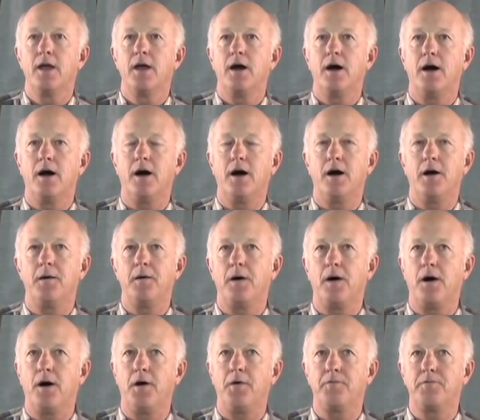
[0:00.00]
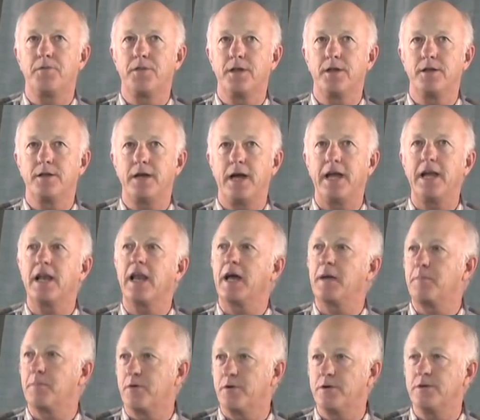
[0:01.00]
of the day
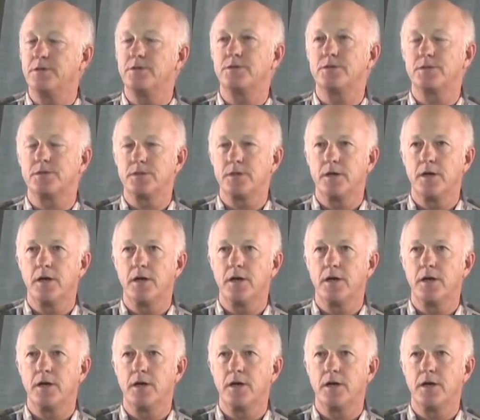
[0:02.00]
laborers.